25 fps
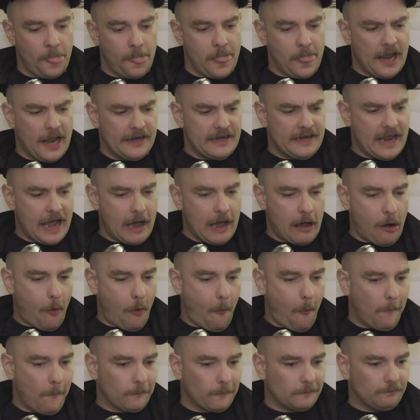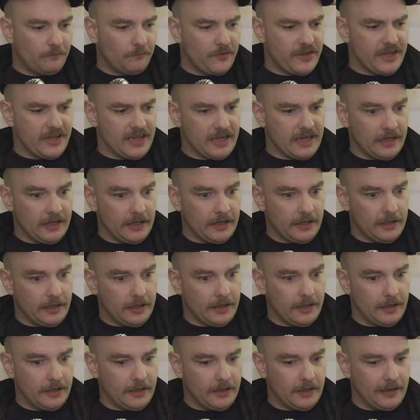Now,
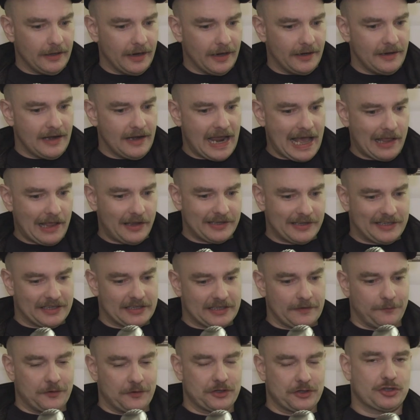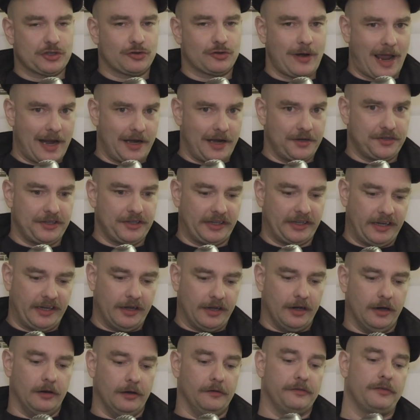the analysis of the strategy
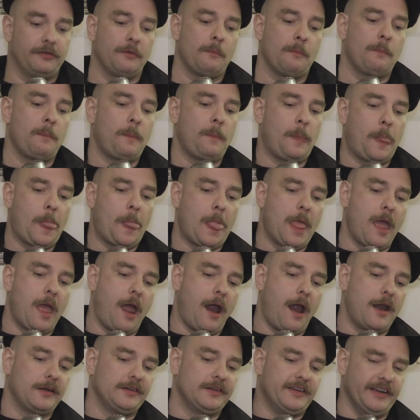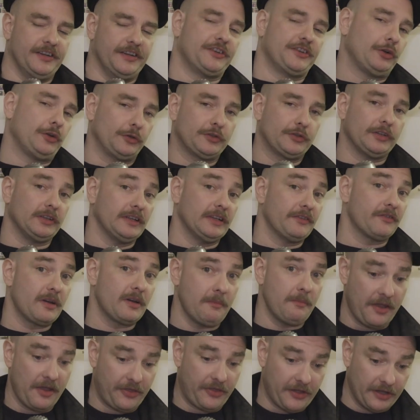of digital delivery
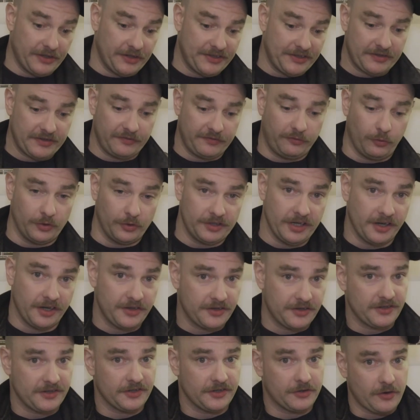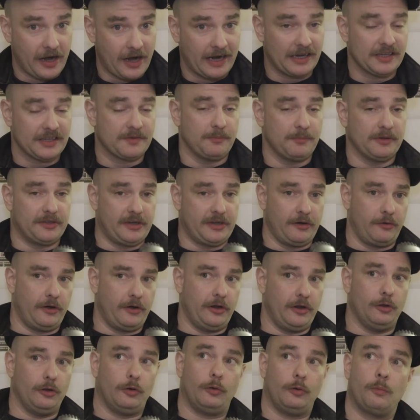methods for Dungeons and Dragons
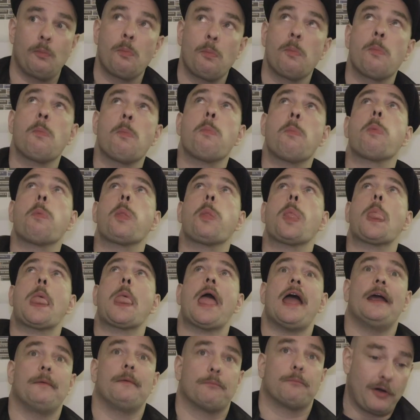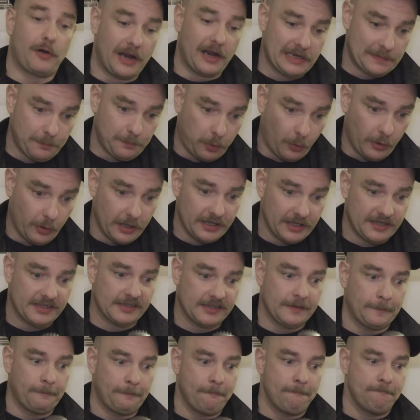material and price points
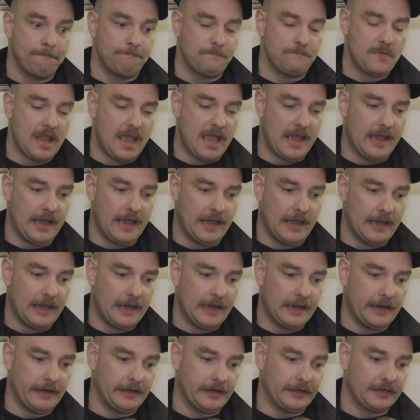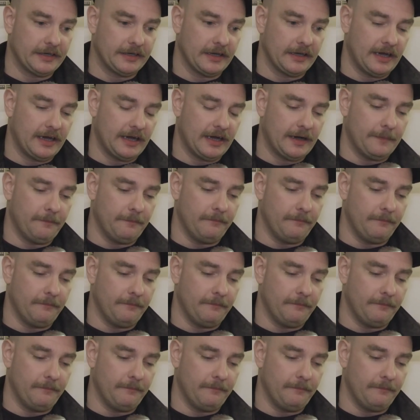and um,